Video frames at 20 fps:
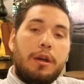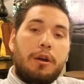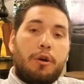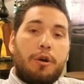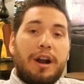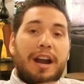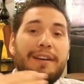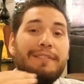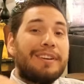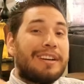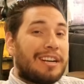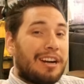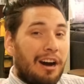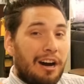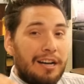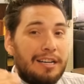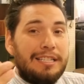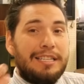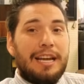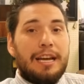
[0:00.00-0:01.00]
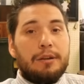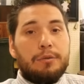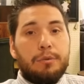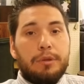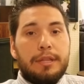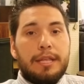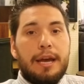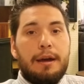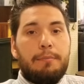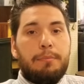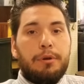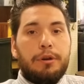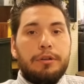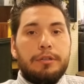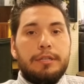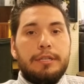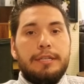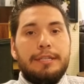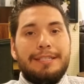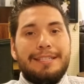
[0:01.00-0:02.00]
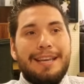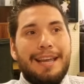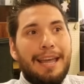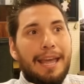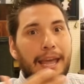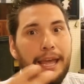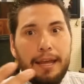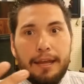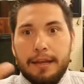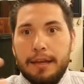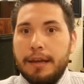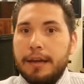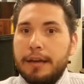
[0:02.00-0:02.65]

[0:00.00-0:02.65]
or have a contact with that person and say, hey,